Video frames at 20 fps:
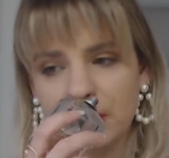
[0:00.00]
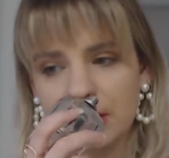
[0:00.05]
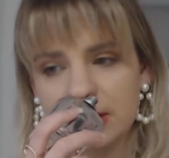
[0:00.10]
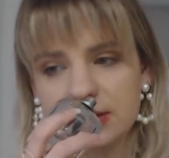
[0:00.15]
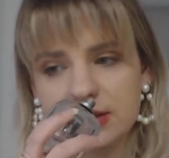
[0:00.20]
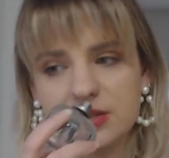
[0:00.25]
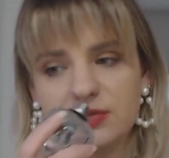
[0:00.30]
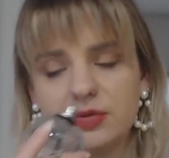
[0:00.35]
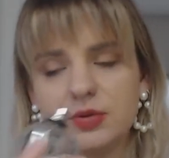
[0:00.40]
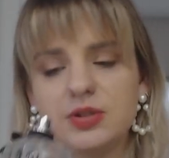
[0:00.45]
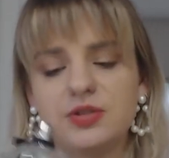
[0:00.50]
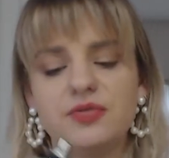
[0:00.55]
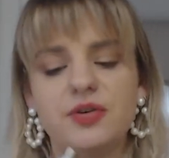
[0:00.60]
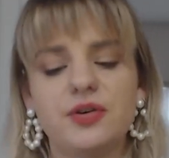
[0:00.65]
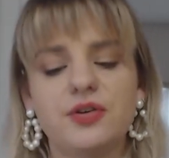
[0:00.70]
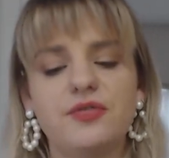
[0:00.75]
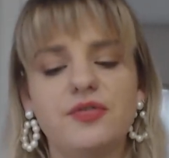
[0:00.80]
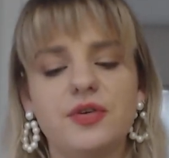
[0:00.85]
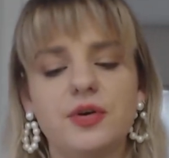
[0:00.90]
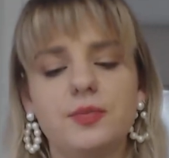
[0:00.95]
This one is
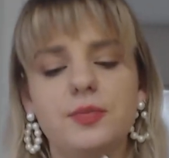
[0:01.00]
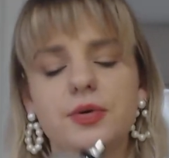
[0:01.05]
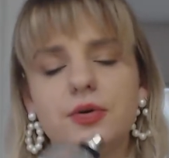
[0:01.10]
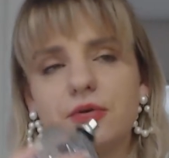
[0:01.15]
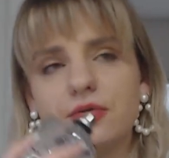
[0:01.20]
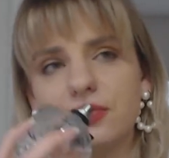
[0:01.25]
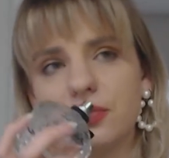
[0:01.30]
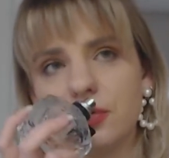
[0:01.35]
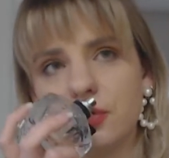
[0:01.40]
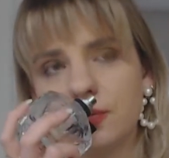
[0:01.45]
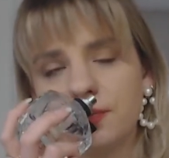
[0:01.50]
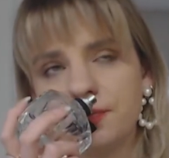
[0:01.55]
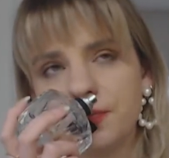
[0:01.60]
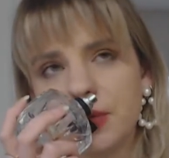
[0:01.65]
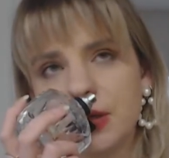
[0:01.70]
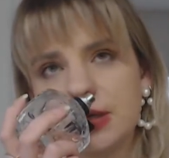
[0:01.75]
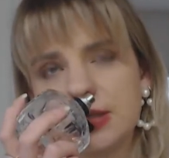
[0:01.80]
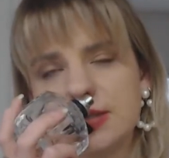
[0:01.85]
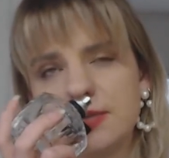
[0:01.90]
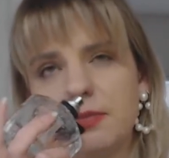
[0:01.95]
very beautiful.
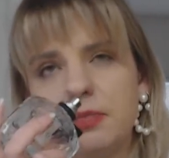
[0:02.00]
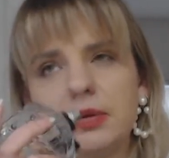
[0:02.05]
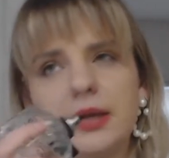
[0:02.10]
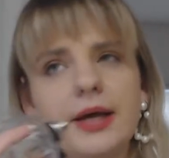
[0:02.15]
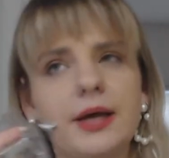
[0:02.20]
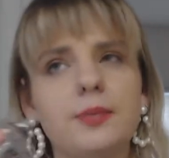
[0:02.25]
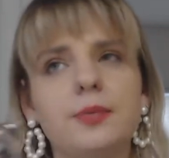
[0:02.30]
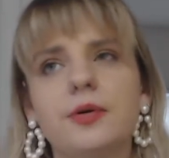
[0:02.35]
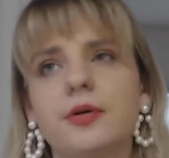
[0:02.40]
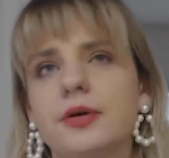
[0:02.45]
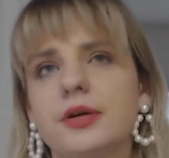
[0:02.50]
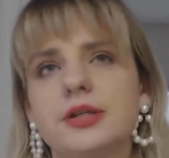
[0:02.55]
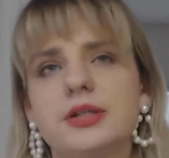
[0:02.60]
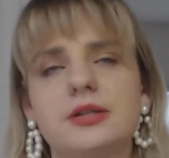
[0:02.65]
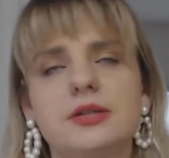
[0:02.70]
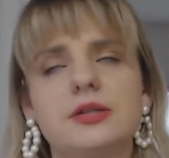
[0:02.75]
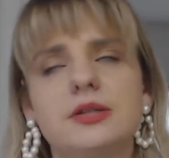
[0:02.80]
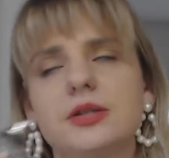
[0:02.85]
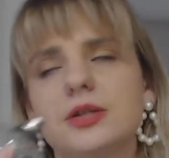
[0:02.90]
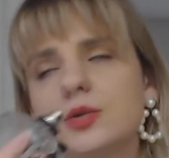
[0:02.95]
The blackberries
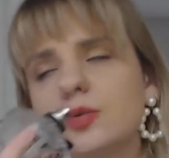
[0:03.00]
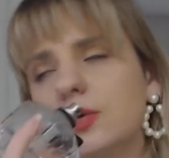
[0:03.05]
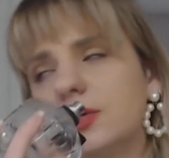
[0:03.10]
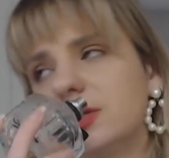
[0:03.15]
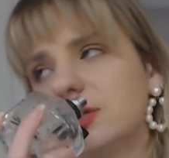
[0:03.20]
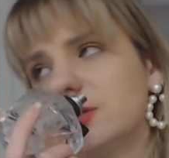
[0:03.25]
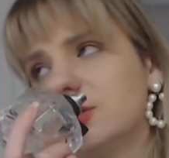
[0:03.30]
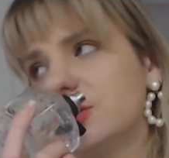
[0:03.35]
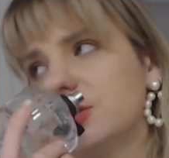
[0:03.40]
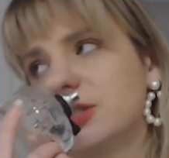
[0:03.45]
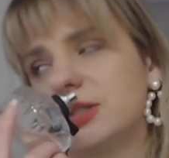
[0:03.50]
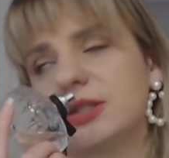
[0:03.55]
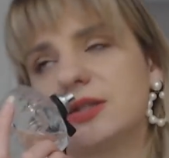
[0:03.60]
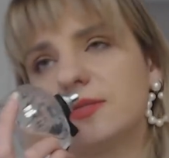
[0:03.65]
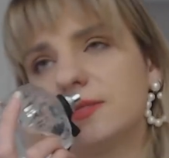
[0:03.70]
in this one is just,